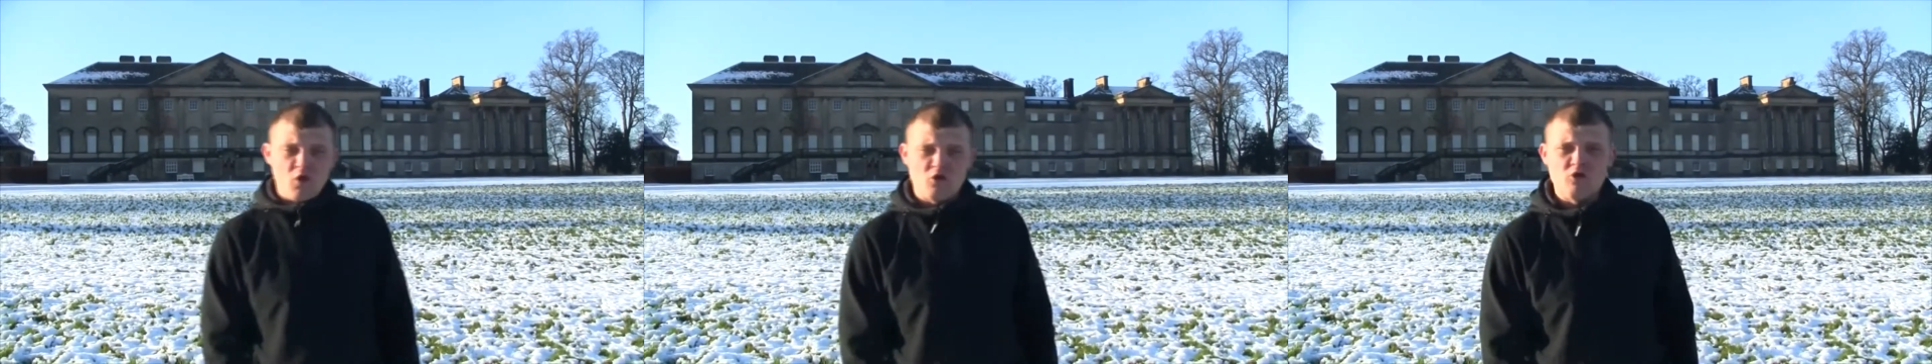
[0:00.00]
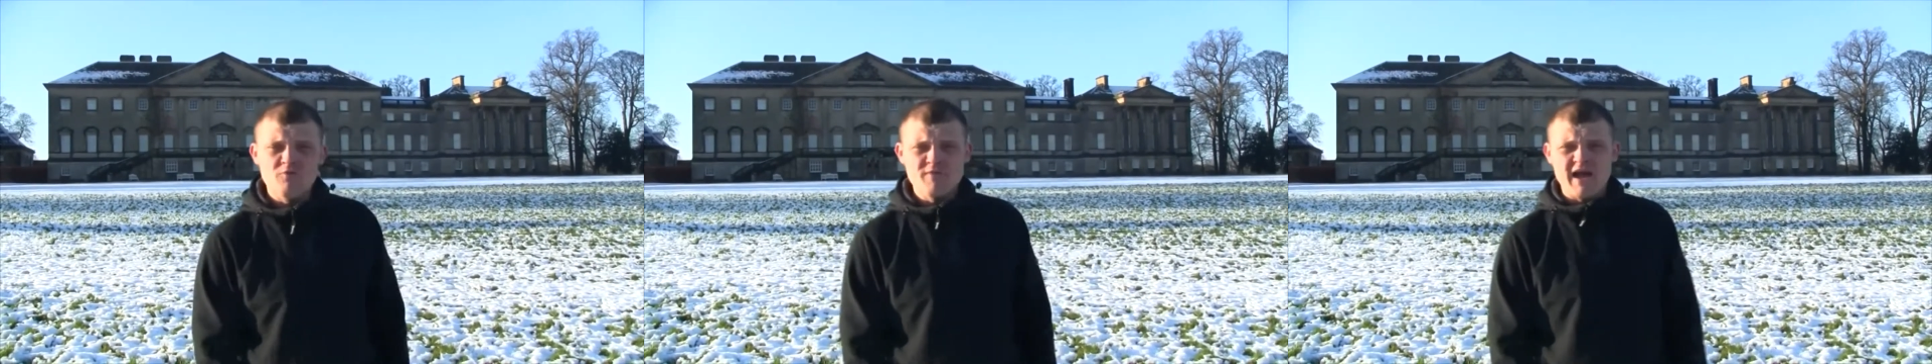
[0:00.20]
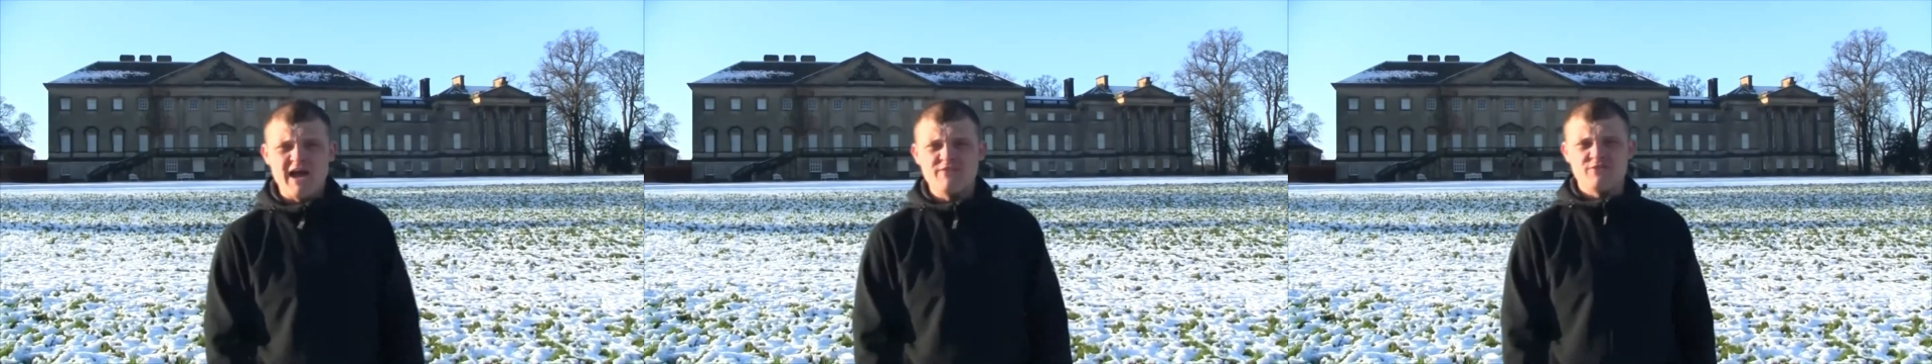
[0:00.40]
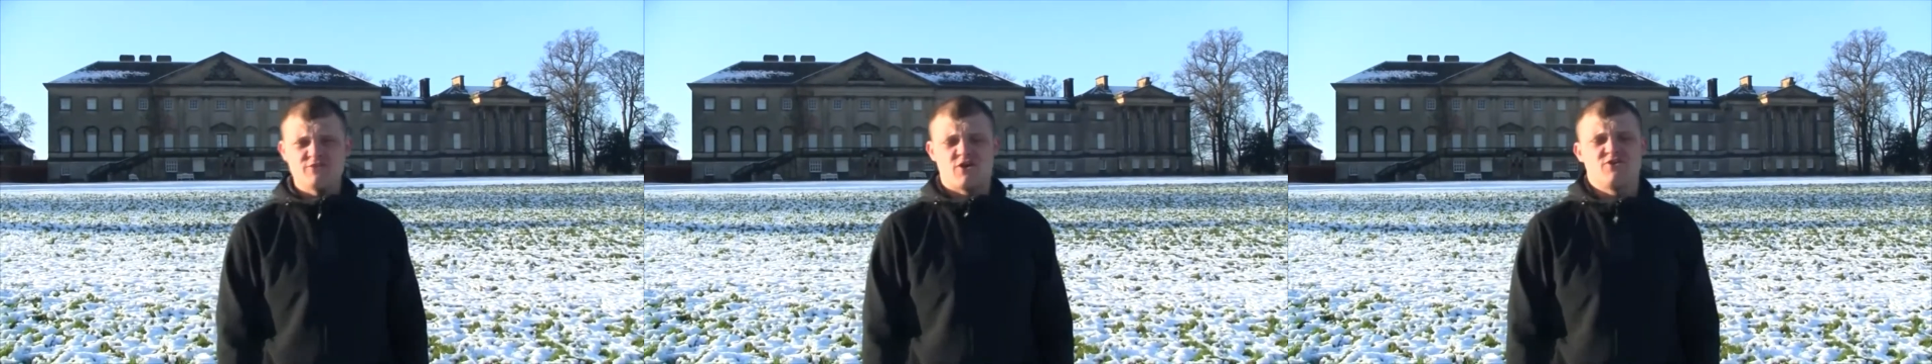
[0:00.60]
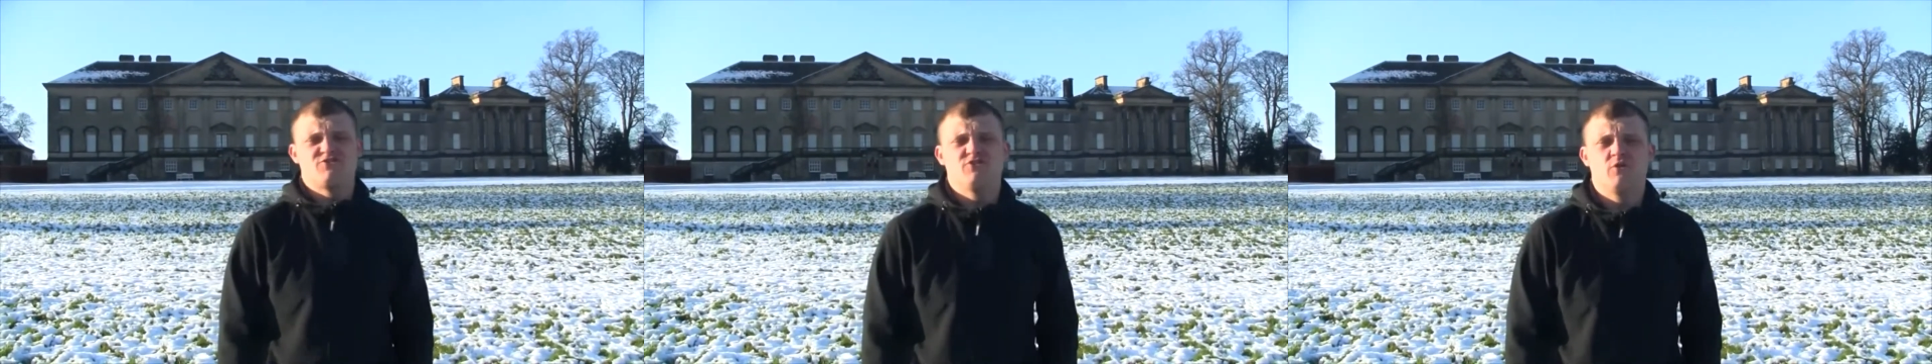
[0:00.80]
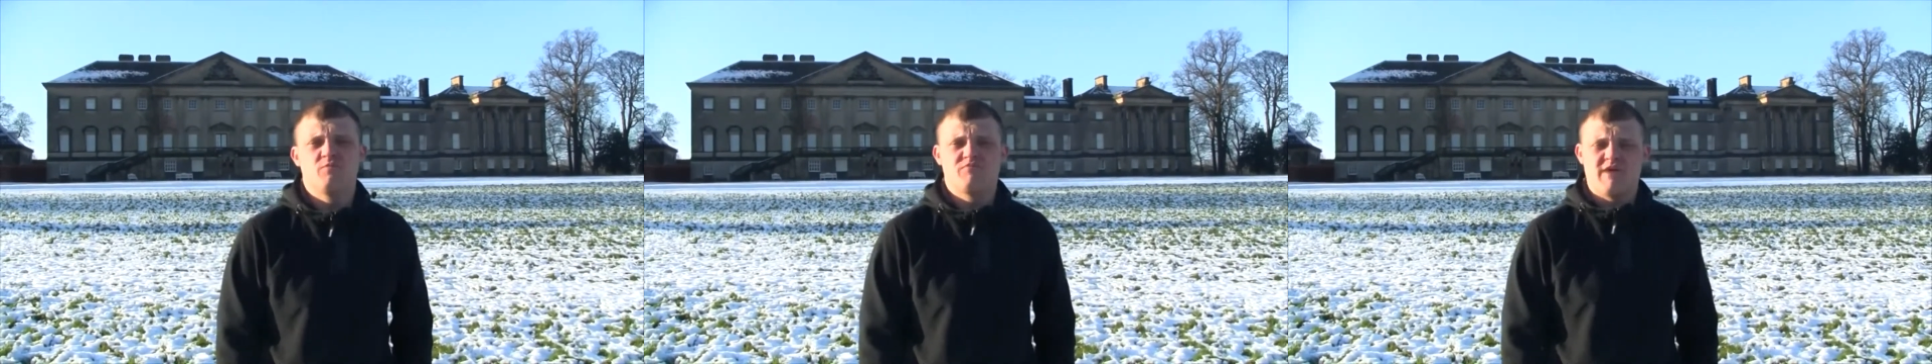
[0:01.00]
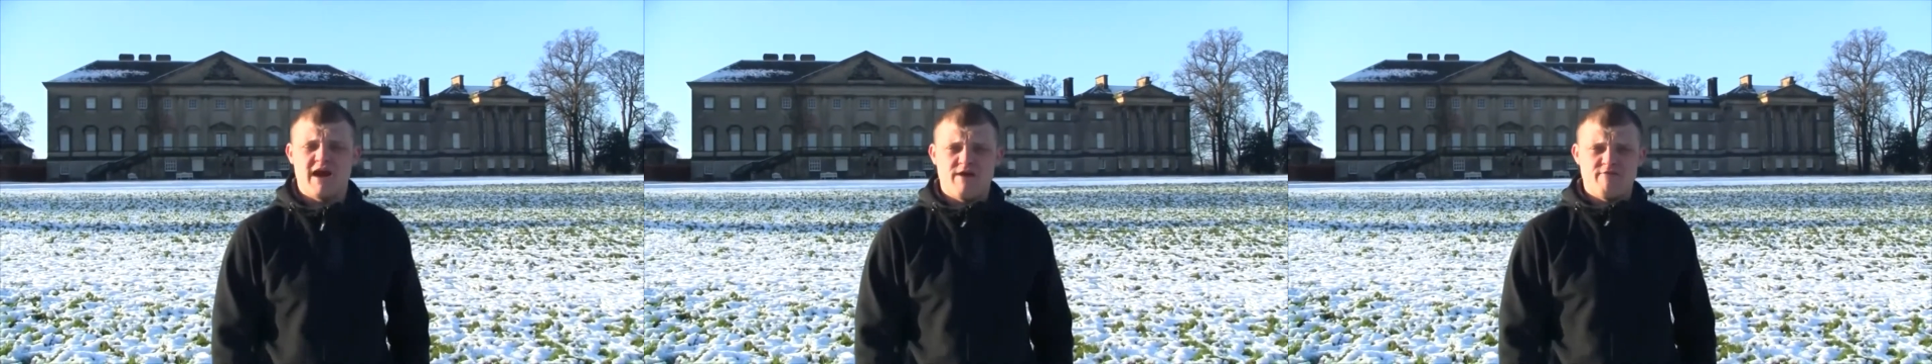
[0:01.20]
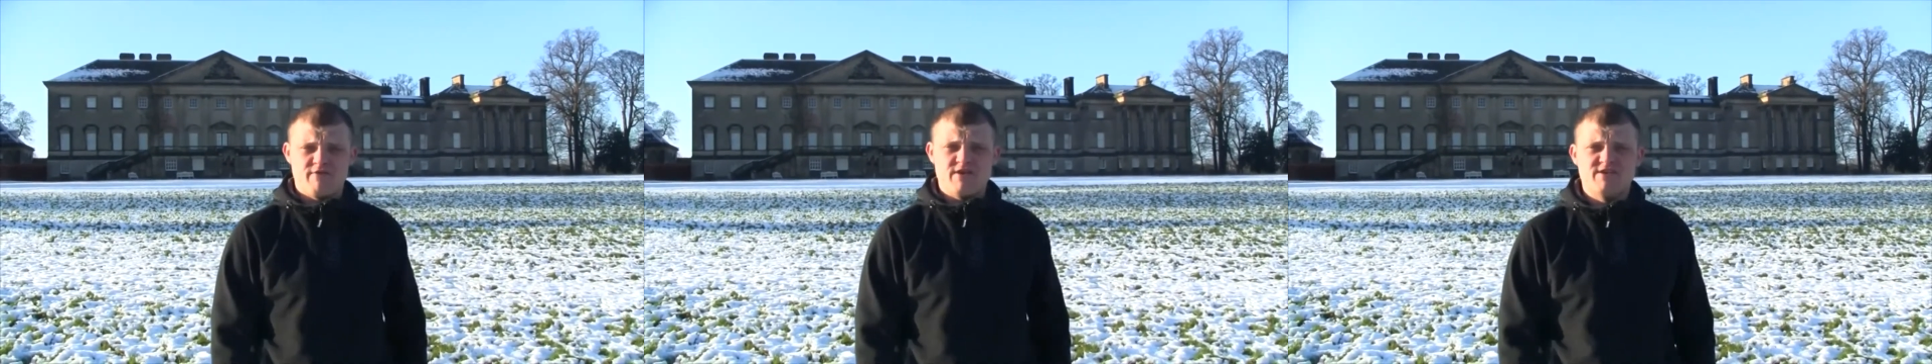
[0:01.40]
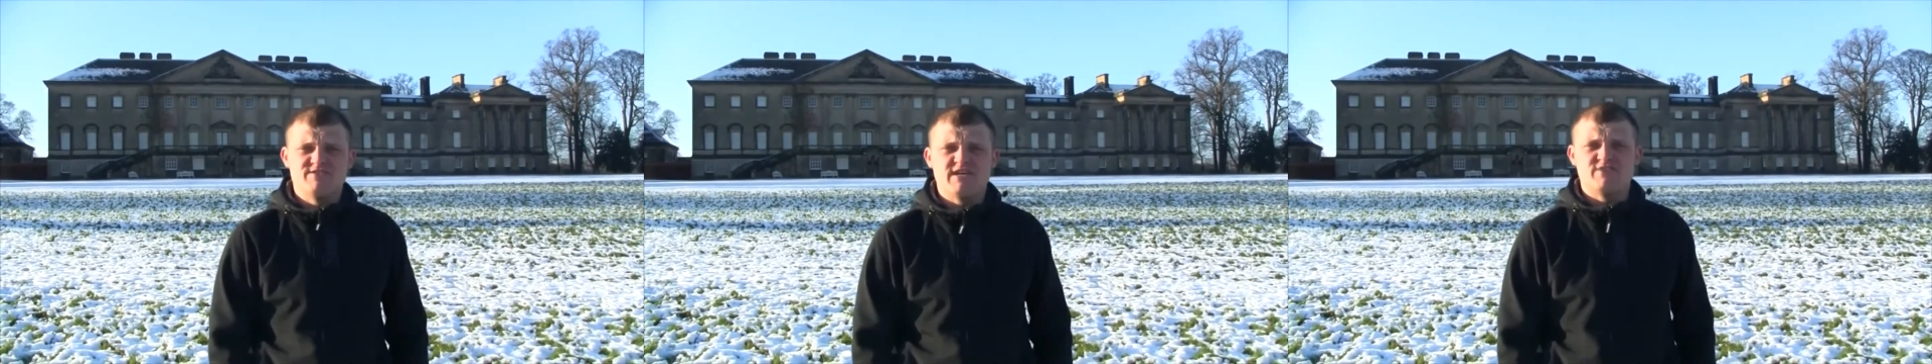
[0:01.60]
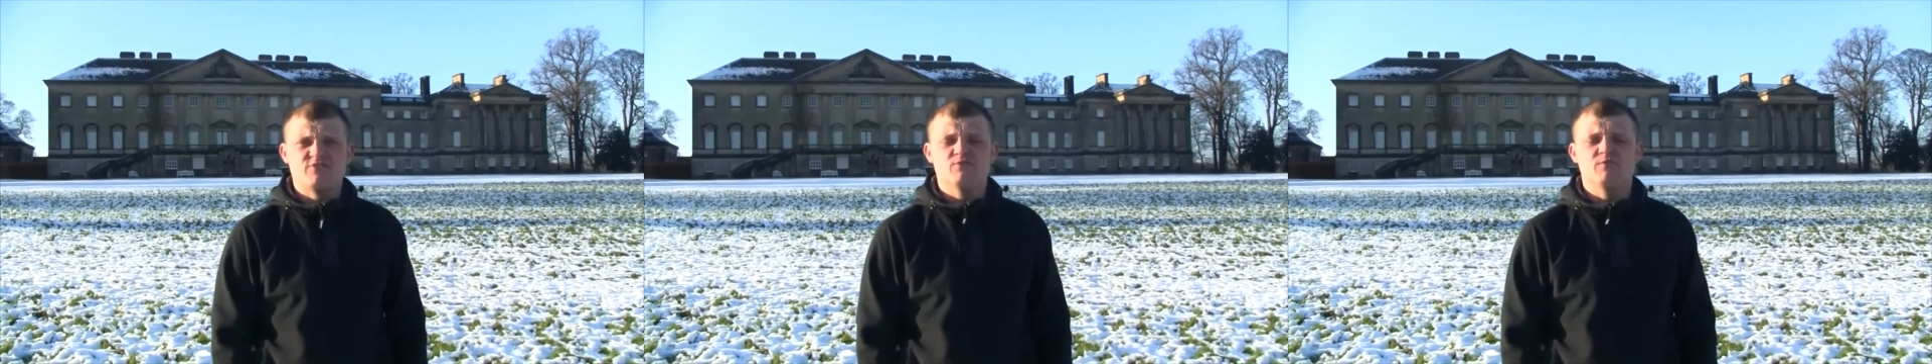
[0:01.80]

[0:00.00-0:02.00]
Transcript: come down to Nostell Priory and set